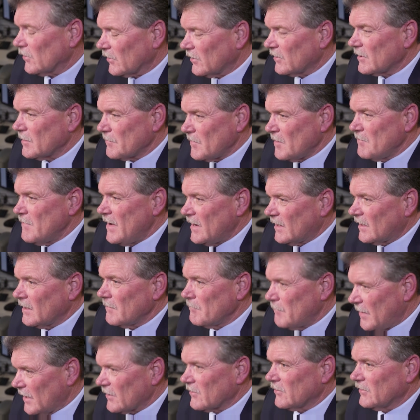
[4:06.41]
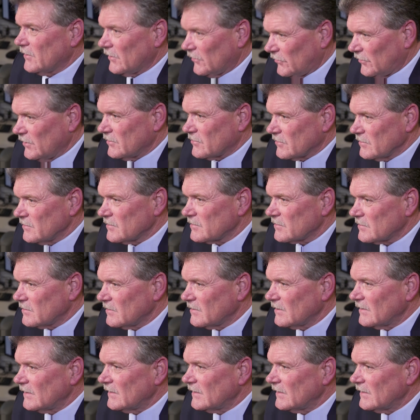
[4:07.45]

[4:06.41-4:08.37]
are going to be making better decisions.